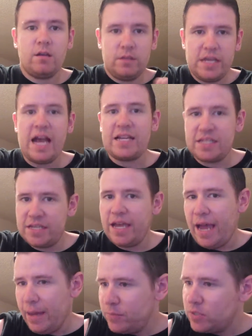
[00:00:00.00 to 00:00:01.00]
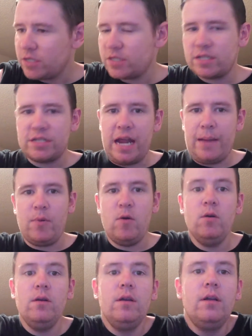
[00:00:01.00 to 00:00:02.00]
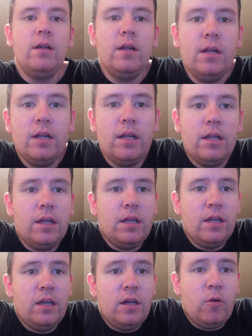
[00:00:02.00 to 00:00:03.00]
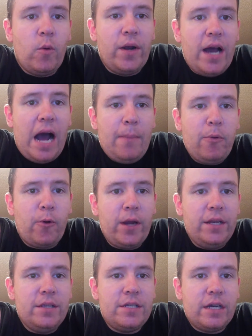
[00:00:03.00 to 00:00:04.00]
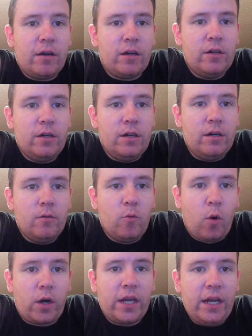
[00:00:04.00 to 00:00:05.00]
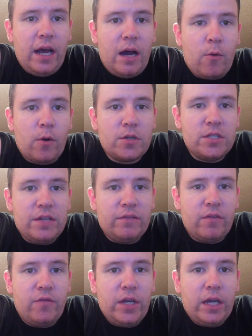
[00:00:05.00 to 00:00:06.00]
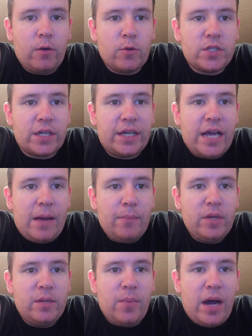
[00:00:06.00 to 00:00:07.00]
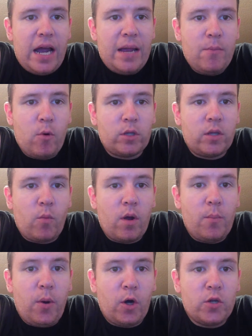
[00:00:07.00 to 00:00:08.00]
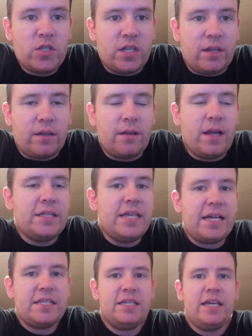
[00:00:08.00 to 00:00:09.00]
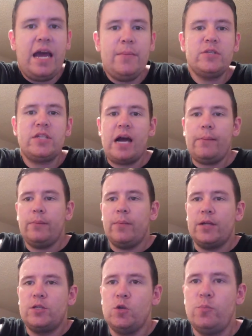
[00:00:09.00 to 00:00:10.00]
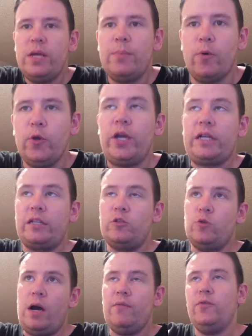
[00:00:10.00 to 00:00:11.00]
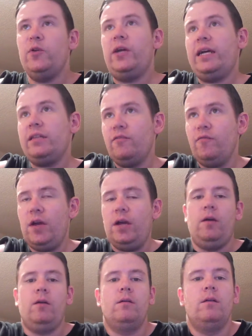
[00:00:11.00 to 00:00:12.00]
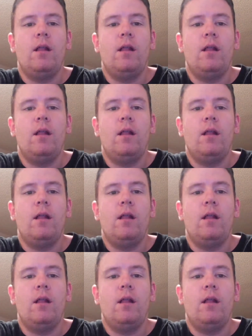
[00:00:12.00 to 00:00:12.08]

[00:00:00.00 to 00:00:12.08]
taxi cabs as example, when operating during working hours if the vehicle is accompanied by more than one person. A taxi cab is accompanied by two people. You got the driver, you got the fare.